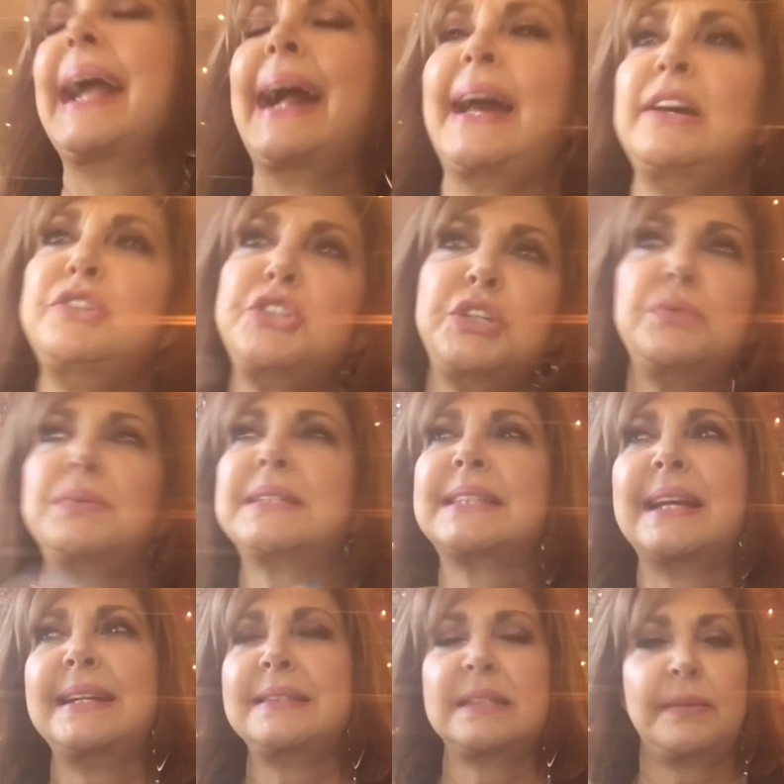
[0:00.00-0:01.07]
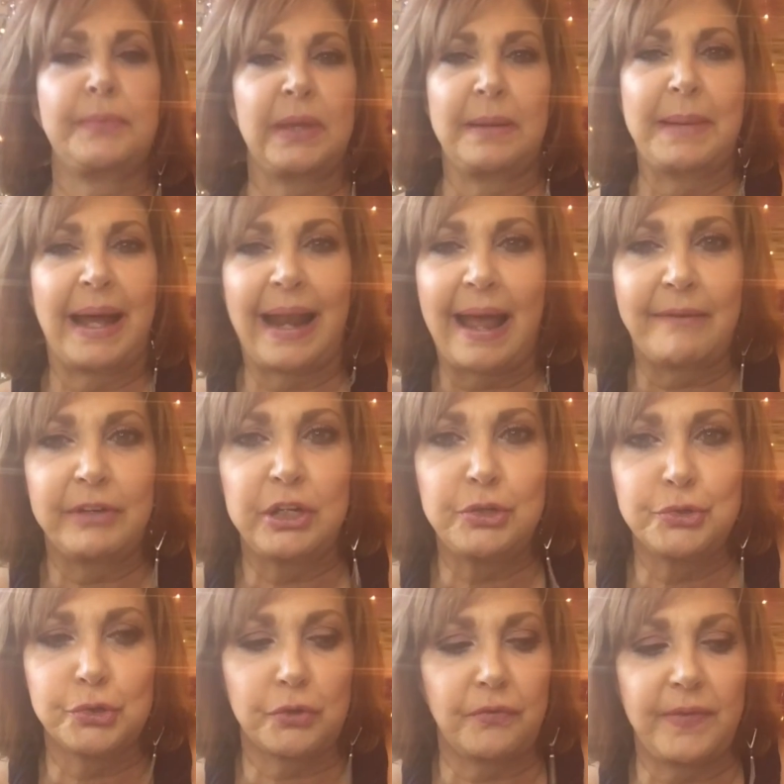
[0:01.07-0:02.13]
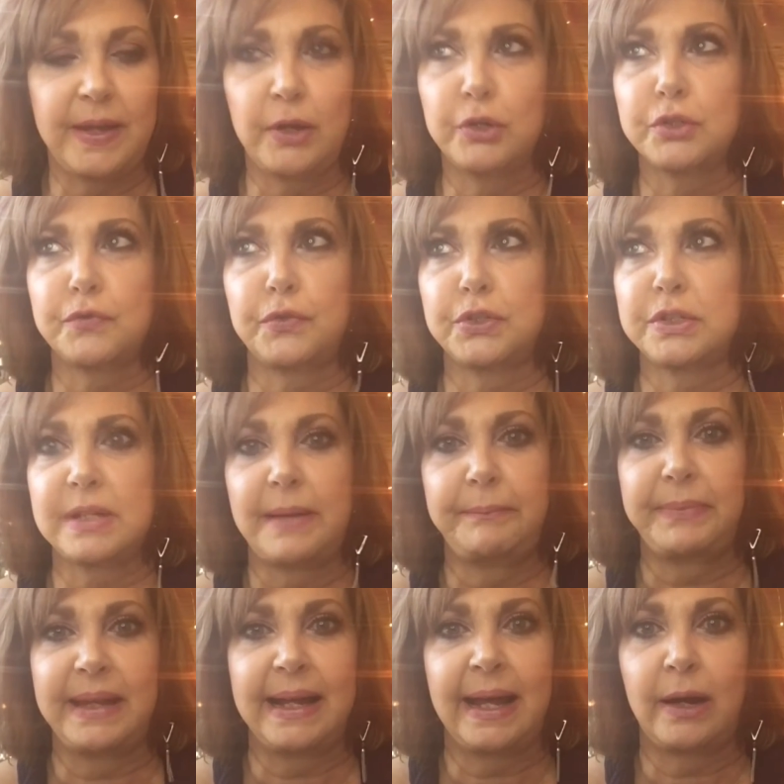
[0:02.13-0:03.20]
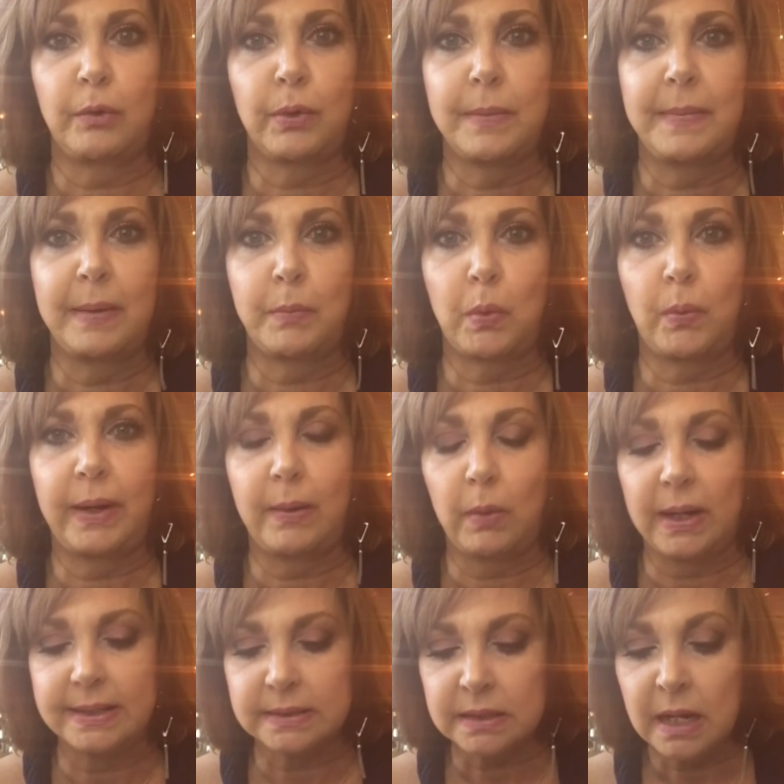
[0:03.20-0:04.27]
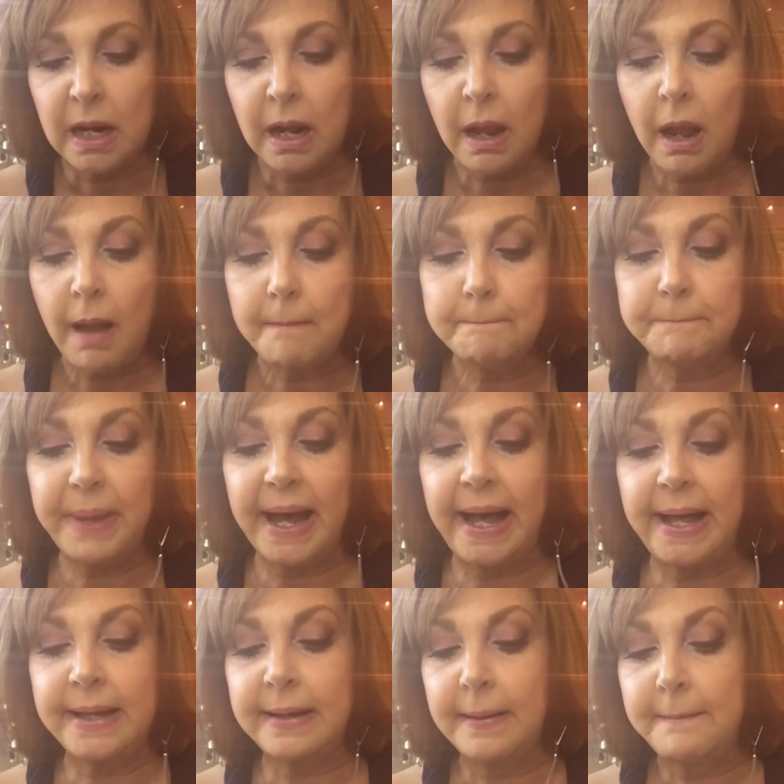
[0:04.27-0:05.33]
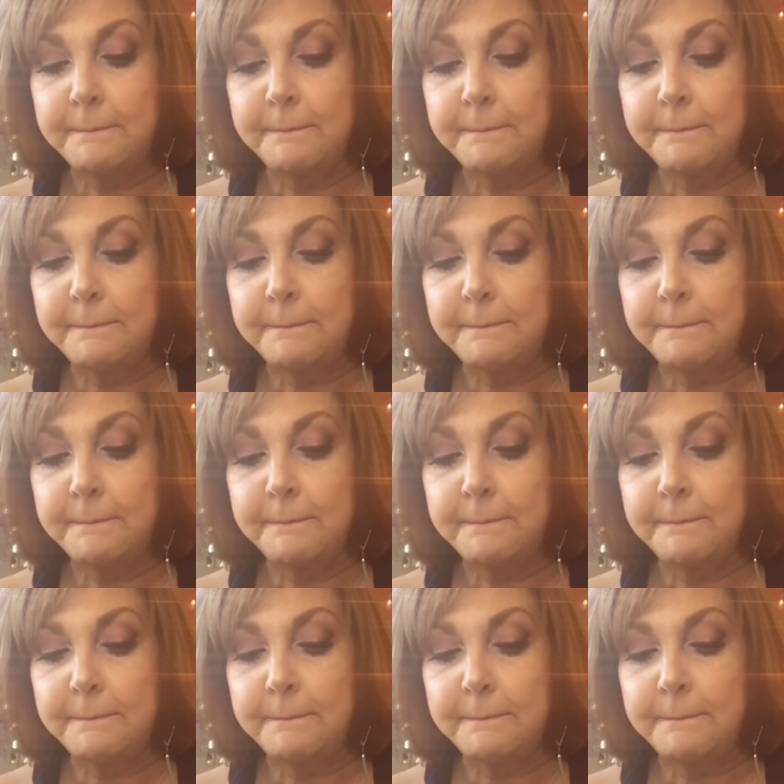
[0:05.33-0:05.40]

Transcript: and she was saying something about having to use her fingers for something. I don't remember what it was. But